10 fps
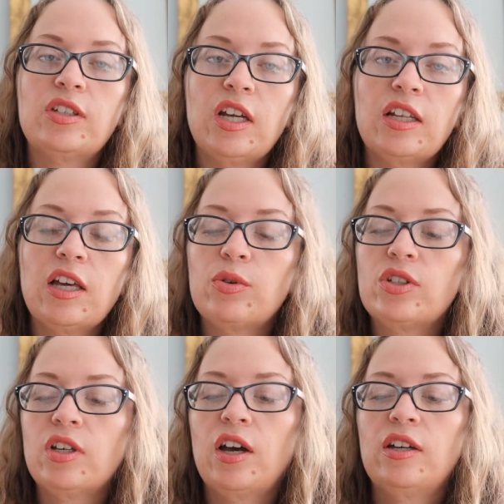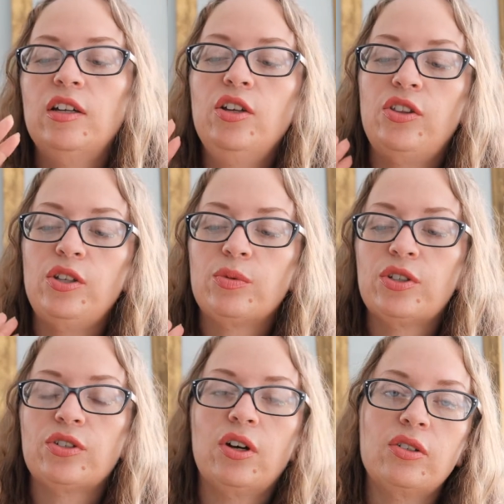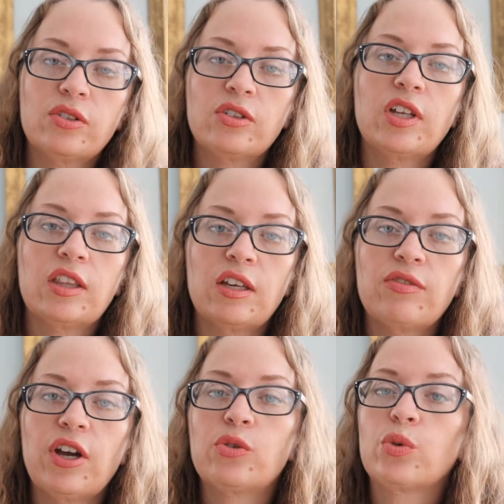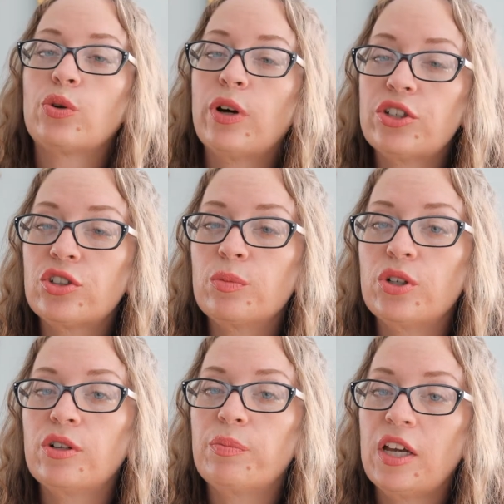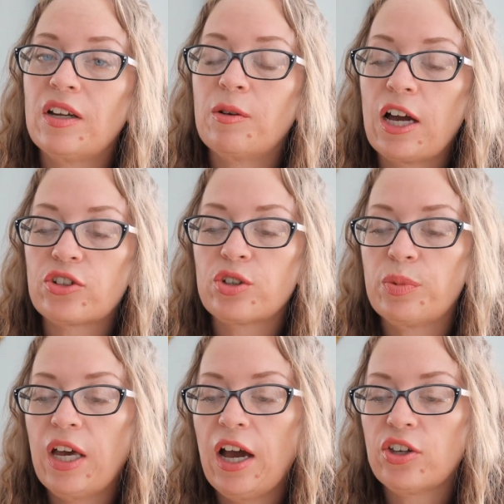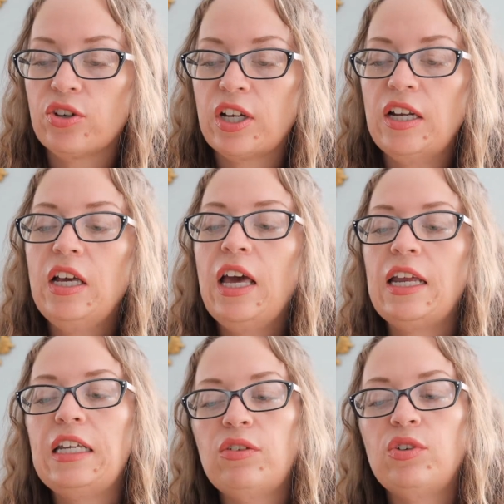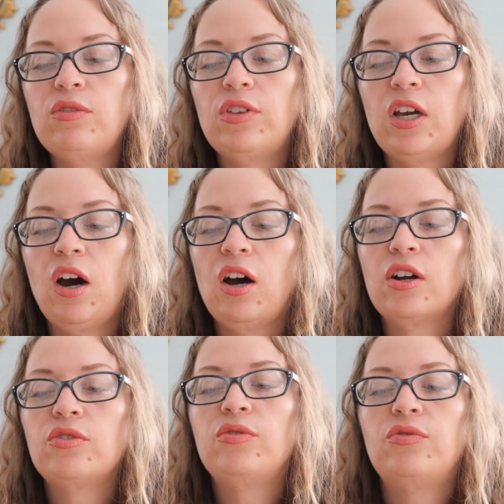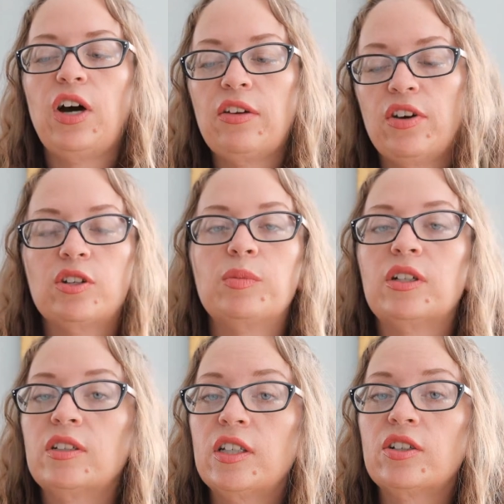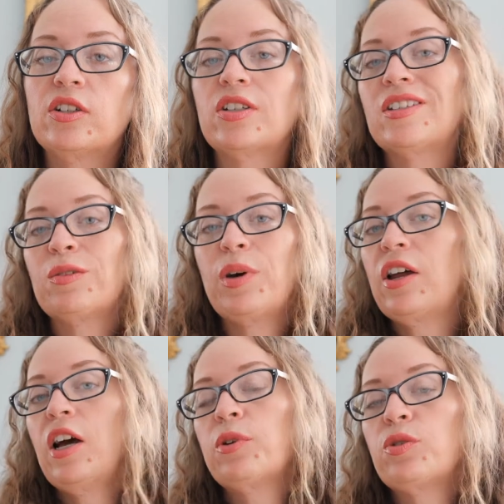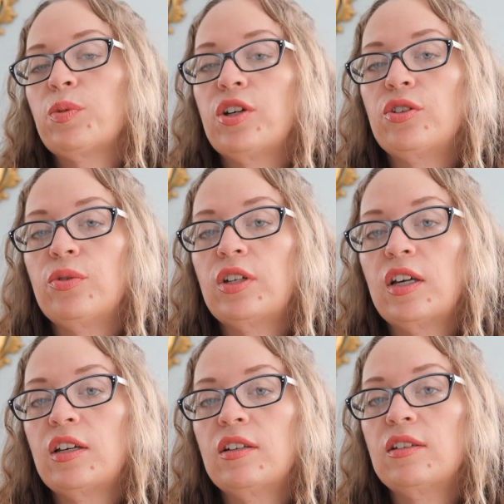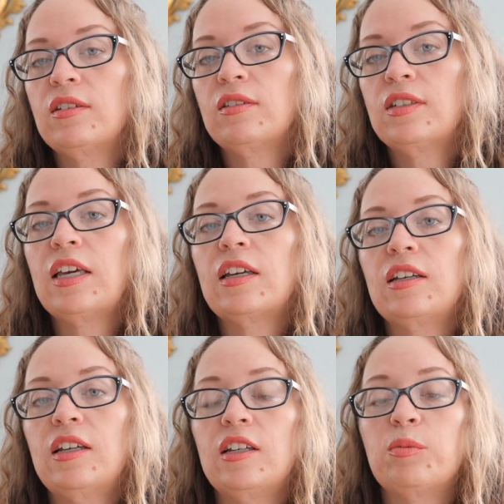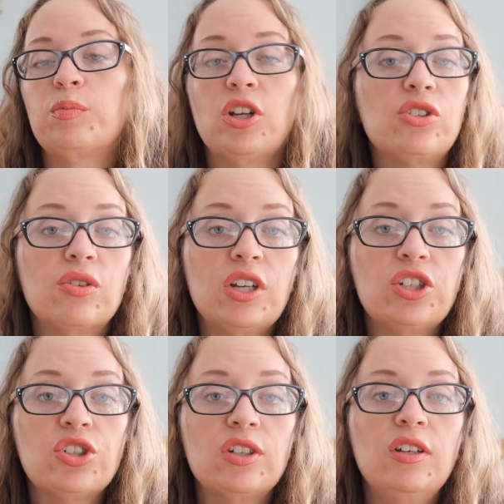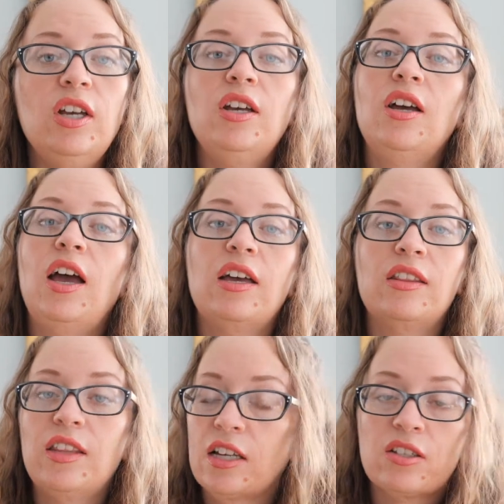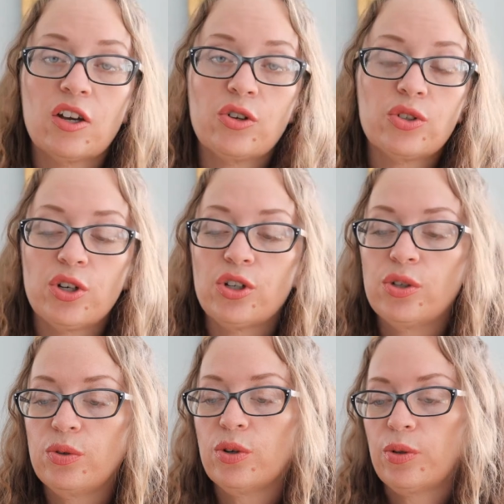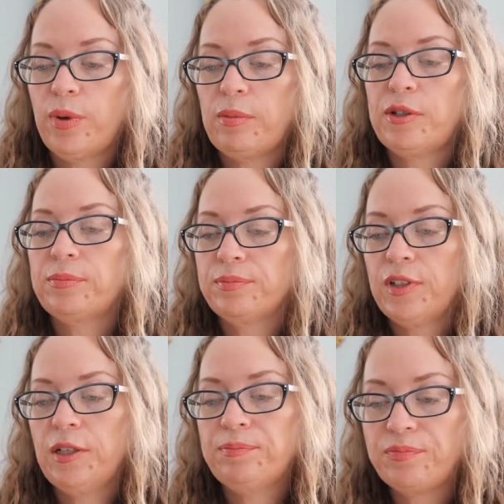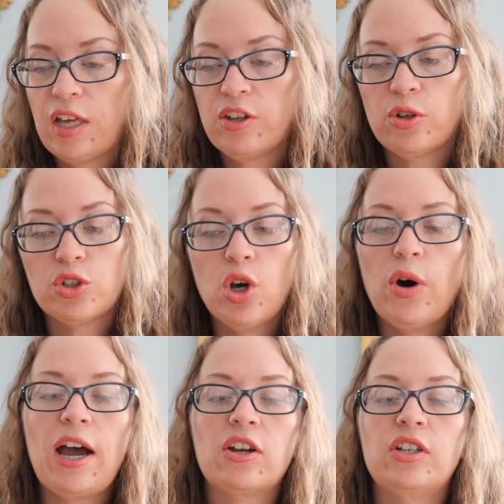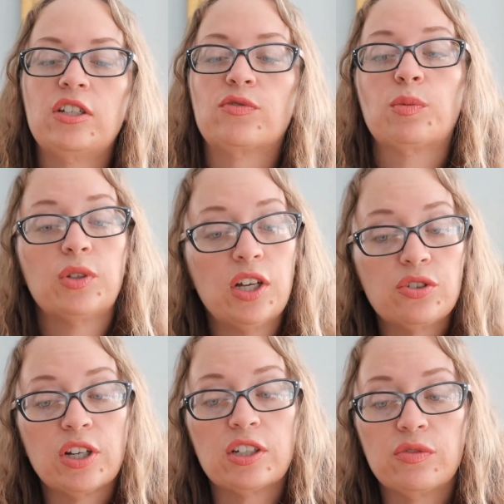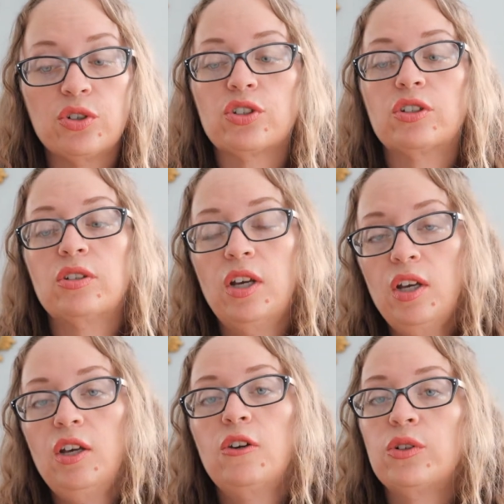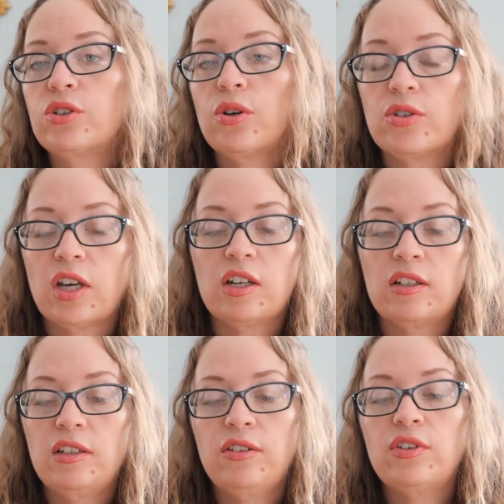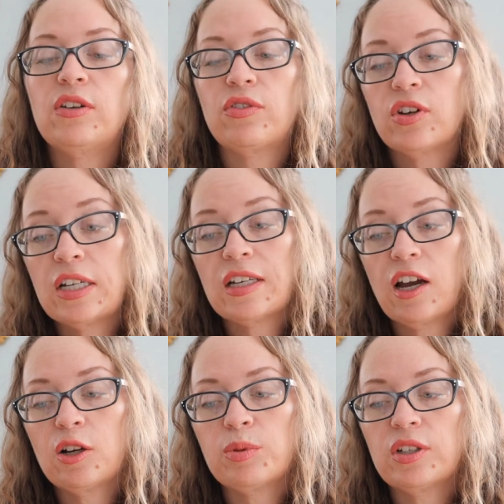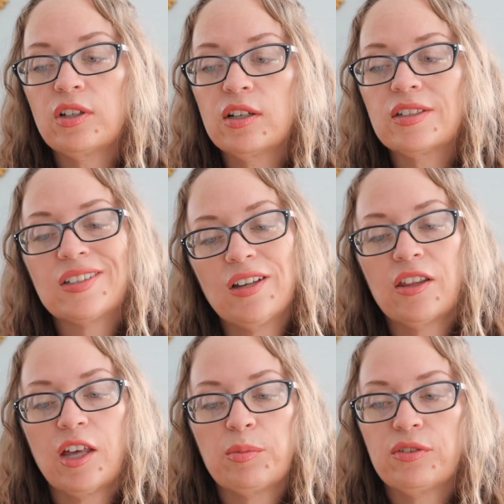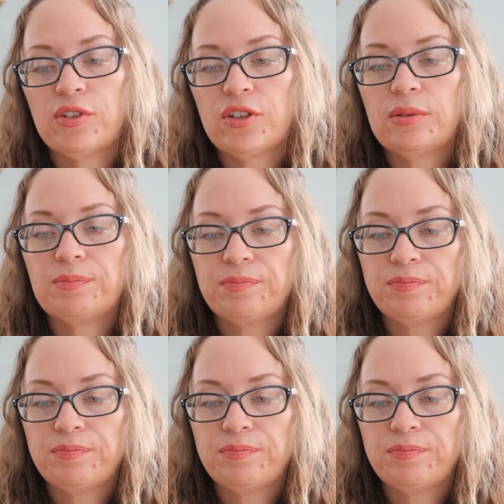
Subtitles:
study that was done, the results that they found were questionable, may not actually be accurate, and even if they are, 500 milliliters is about how much blood you would get taken in a blood donation, and that's not going to hurt you or the baby, okay? And there are no higher needs for blood transfusion, which shows that even if there is higher blood loss, it's not that big of a deal.